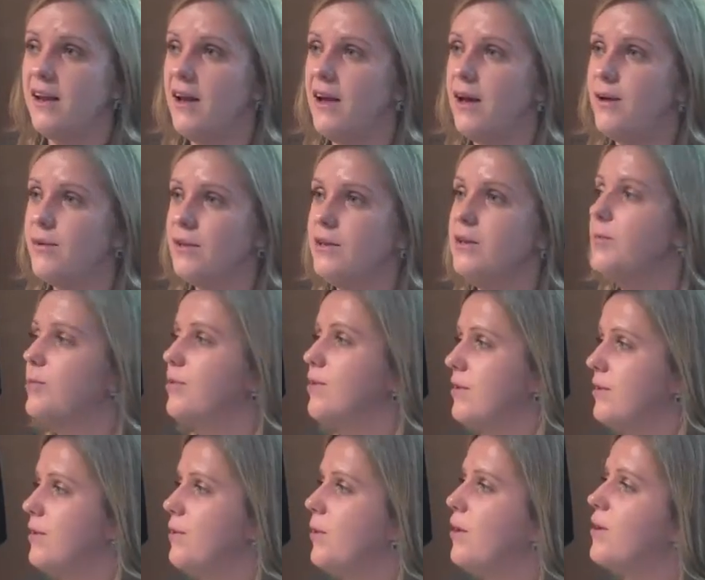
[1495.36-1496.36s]
how a
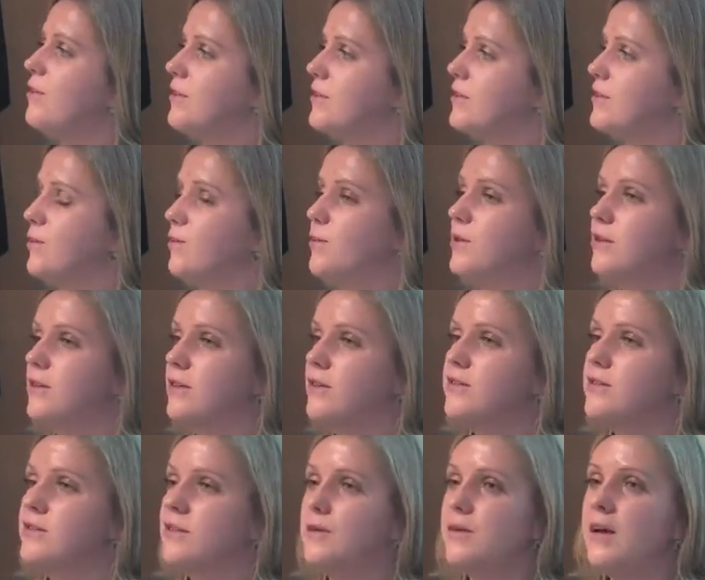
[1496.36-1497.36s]
liberal democracy
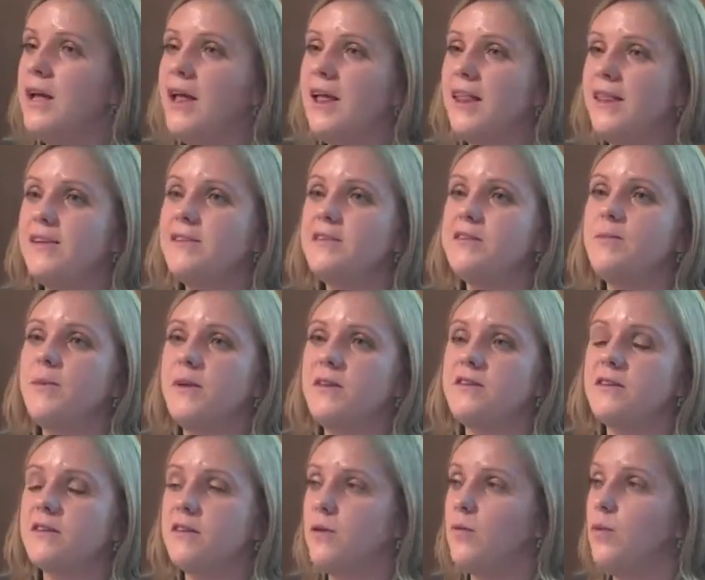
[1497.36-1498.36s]
works. So this is
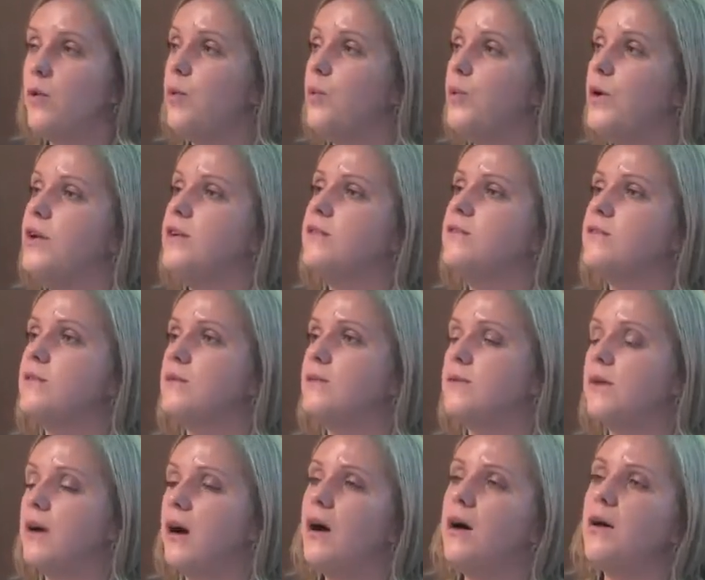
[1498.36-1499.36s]
basically what we
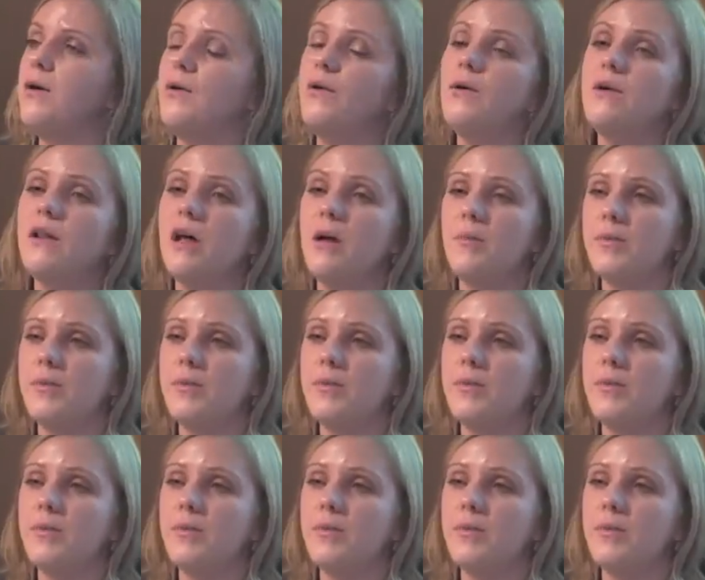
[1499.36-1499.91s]
do. All our